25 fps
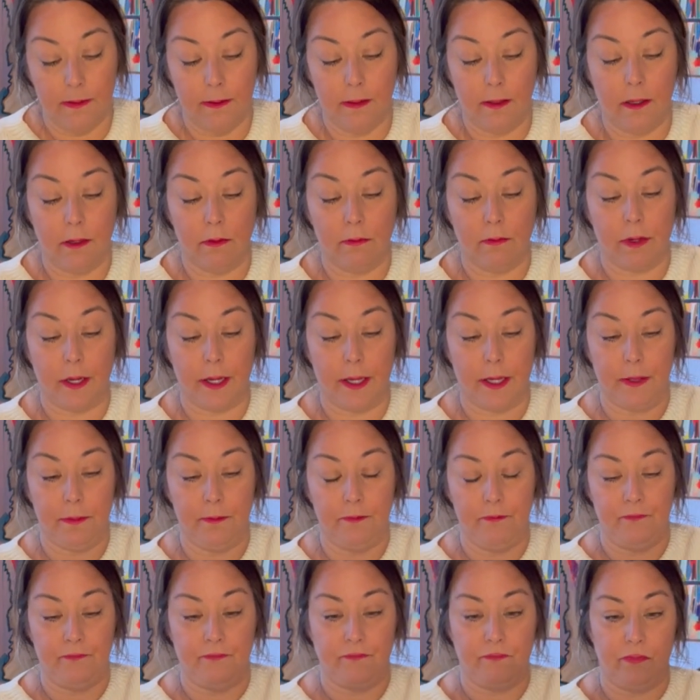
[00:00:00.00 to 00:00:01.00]
All right,
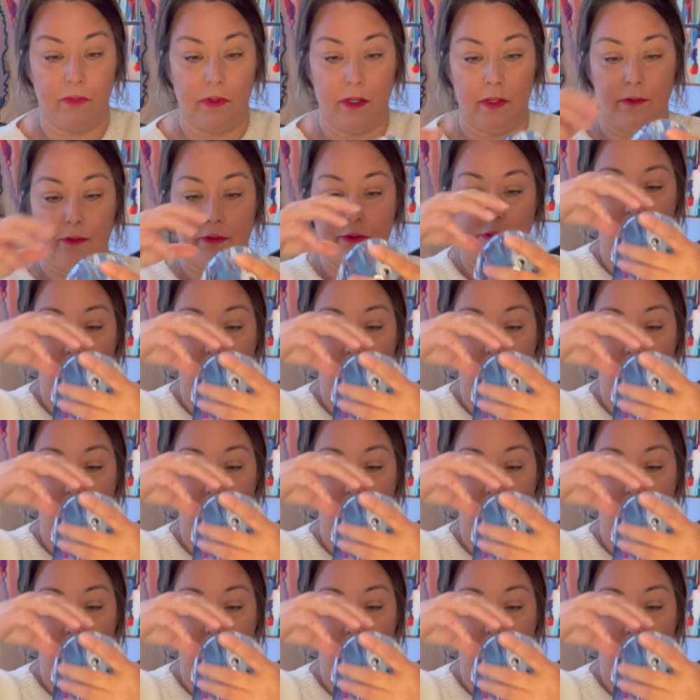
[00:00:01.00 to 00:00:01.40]
so